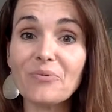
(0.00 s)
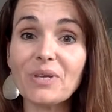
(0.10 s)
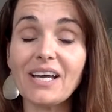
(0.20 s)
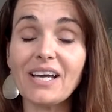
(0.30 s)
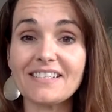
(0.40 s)
We
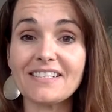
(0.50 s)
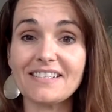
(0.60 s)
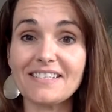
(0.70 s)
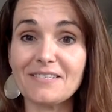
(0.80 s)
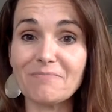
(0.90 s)
got to
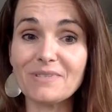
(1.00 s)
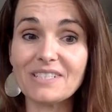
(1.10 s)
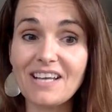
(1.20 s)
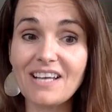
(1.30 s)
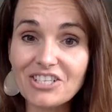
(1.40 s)
see some
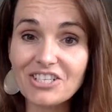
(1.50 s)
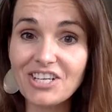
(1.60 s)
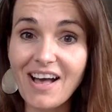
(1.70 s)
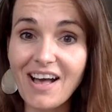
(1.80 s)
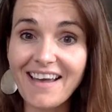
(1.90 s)

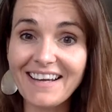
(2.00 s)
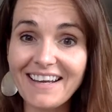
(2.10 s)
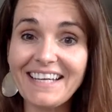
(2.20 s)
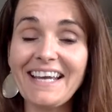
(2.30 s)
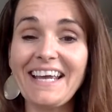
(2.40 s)

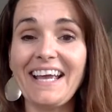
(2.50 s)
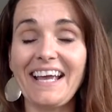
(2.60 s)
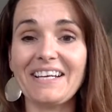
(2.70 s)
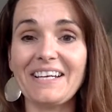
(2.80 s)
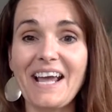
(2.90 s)
sunshine,
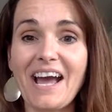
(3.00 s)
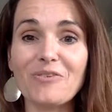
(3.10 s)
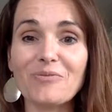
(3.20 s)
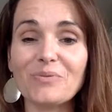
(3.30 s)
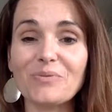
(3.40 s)
and now
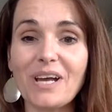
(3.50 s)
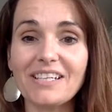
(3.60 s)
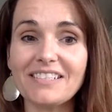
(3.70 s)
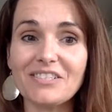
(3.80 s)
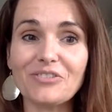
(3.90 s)
we're
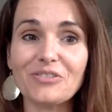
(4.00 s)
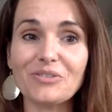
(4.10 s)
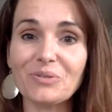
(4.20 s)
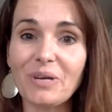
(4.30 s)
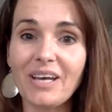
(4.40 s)
ready
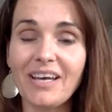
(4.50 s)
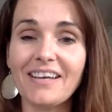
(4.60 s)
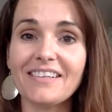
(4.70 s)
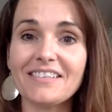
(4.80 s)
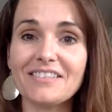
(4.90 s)
to
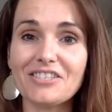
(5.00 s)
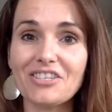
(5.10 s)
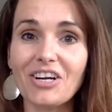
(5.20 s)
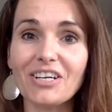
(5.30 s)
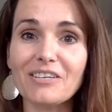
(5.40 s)
get
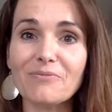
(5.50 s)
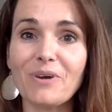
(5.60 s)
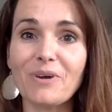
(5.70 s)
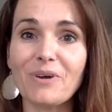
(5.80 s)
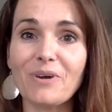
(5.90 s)
started with
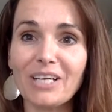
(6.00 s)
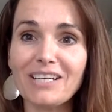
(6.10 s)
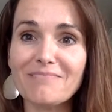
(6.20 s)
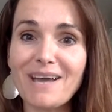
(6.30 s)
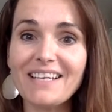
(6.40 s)

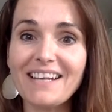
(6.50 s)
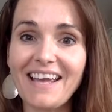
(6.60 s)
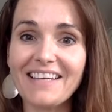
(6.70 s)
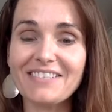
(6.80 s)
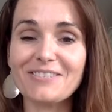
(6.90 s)
Marketing
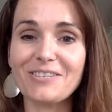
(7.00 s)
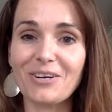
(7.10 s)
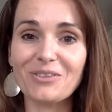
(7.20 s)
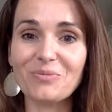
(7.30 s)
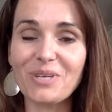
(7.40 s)
Monday to
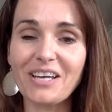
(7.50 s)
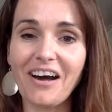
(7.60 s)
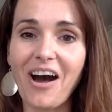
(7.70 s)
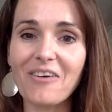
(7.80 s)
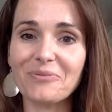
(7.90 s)
start the week
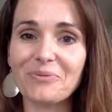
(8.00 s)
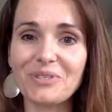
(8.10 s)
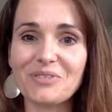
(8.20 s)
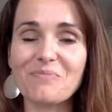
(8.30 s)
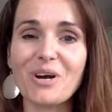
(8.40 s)
off with
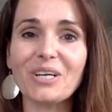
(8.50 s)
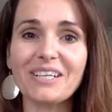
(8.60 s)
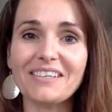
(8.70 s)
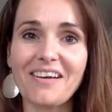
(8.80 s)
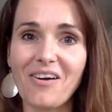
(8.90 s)
some
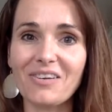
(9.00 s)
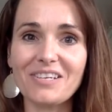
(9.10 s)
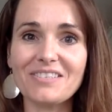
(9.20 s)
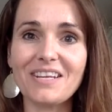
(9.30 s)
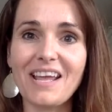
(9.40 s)
marketing knowledge.